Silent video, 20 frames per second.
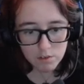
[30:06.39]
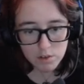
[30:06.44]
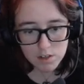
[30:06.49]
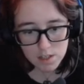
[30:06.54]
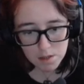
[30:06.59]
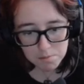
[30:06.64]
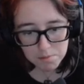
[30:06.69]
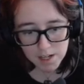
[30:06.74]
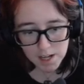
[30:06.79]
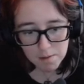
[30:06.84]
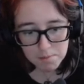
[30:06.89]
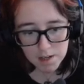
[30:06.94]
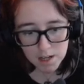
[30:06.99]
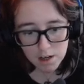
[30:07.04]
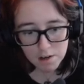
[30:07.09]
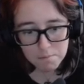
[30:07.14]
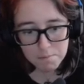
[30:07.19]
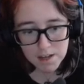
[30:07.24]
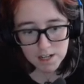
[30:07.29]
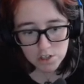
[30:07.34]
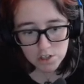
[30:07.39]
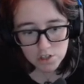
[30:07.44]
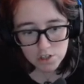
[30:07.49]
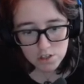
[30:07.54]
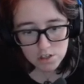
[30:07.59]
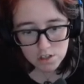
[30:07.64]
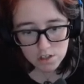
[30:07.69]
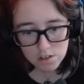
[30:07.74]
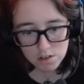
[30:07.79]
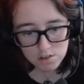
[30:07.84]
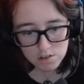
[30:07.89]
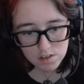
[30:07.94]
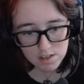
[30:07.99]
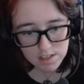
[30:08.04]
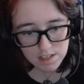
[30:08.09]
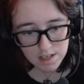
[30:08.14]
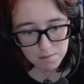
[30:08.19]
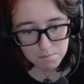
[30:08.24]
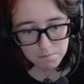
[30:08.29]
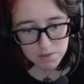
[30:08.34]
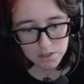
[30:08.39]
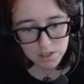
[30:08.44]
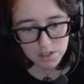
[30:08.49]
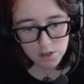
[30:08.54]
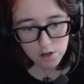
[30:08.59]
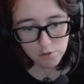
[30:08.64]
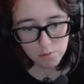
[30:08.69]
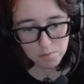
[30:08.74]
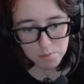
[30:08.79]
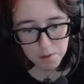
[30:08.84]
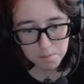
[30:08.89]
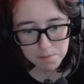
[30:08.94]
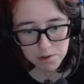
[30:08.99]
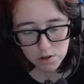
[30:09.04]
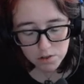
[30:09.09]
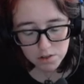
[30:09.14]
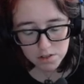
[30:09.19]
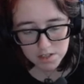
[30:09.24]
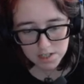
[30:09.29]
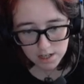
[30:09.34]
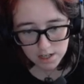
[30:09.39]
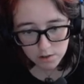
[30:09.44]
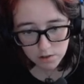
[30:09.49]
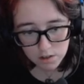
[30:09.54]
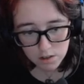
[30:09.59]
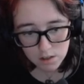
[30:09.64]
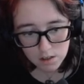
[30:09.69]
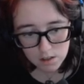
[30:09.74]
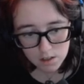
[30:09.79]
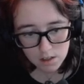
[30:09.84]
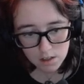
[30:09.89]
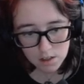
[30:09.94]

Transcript: For some time now, I've managed St. Mysterious from up here in the tower.